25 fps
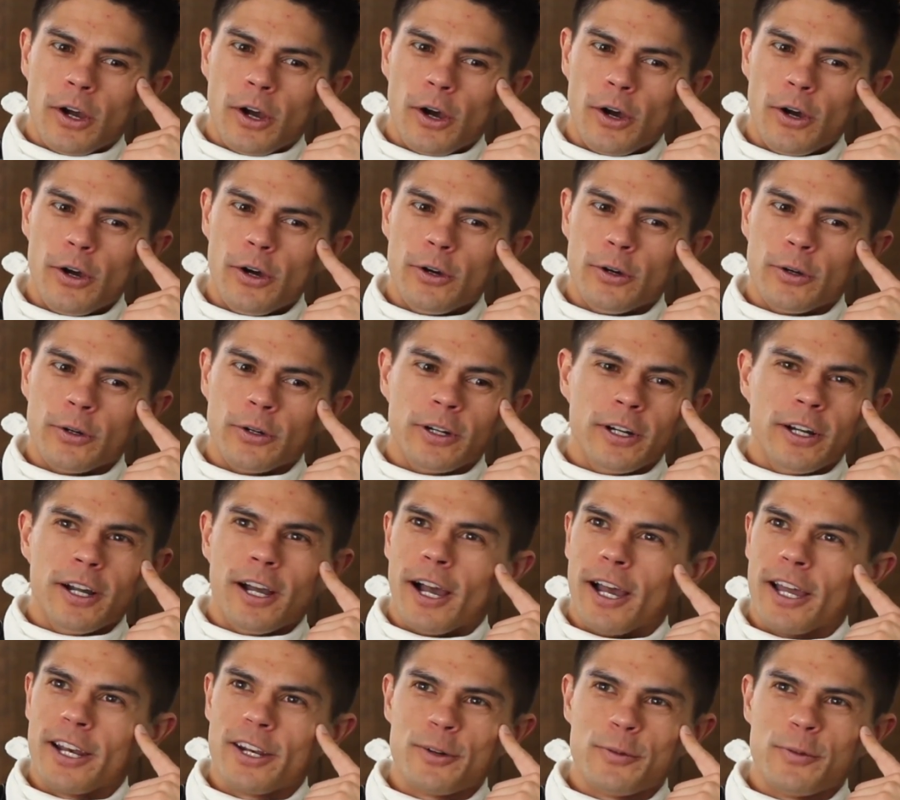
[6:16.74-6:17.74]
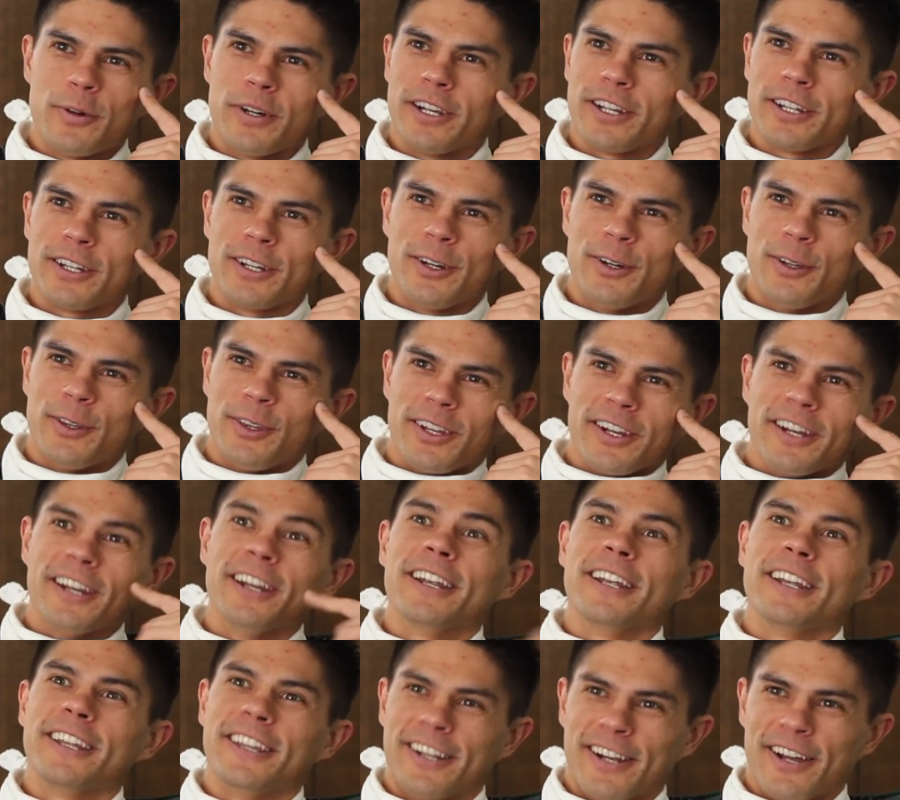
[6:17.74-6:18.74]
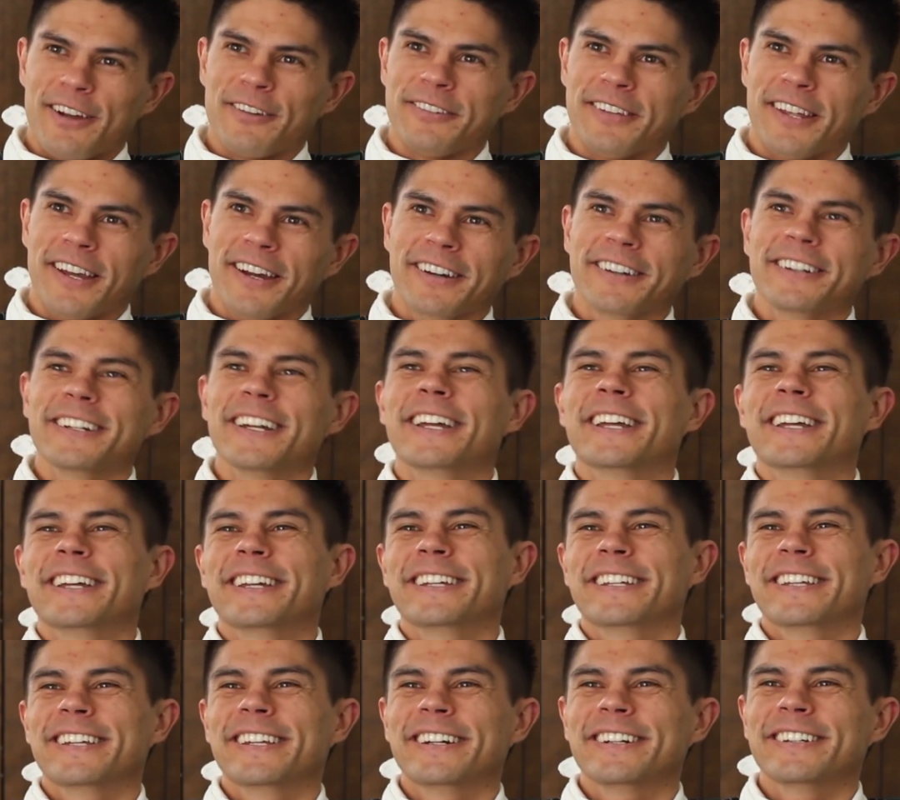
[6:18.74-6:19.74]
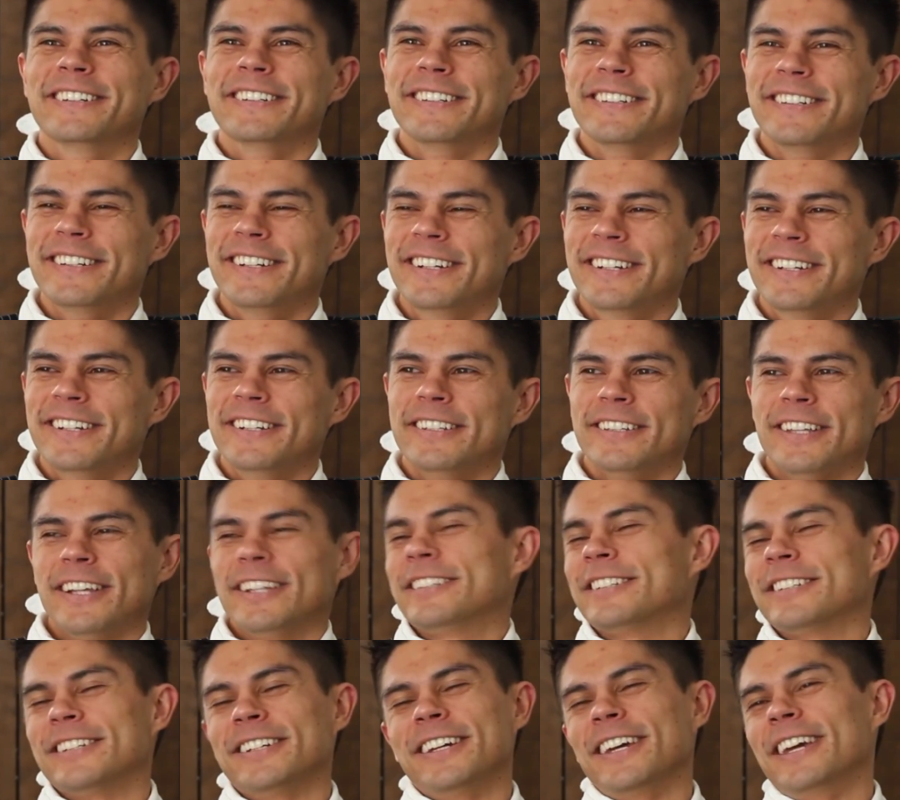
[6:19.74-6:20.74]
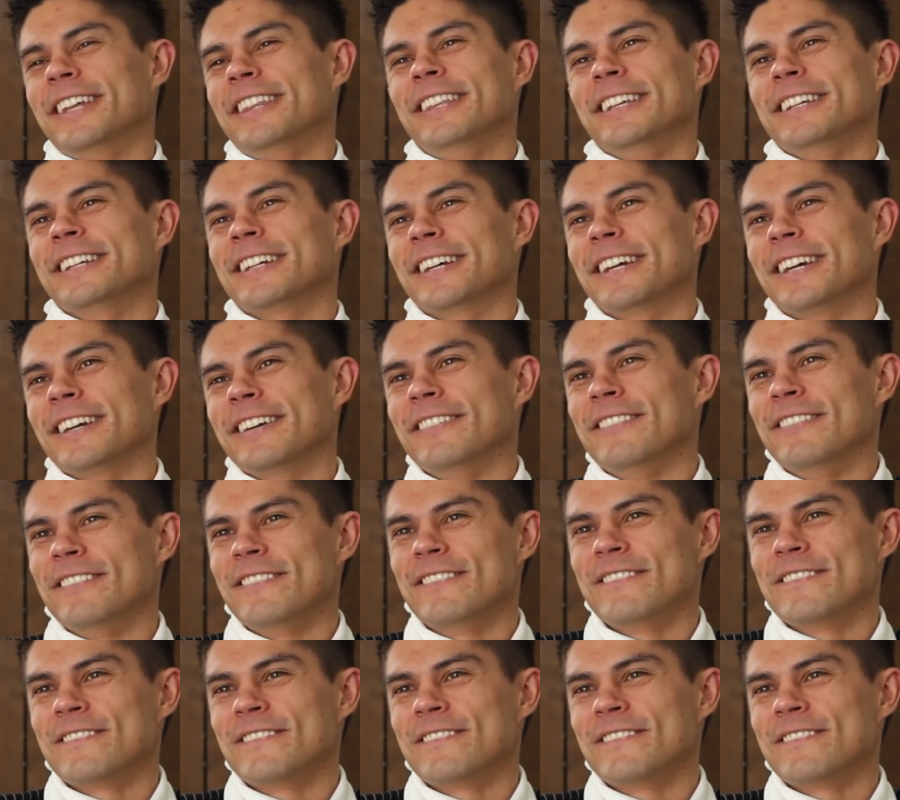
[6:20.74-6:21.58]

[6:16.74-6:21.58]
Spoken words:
Oh, I don't want to go there. Get off now. That's all I think I have.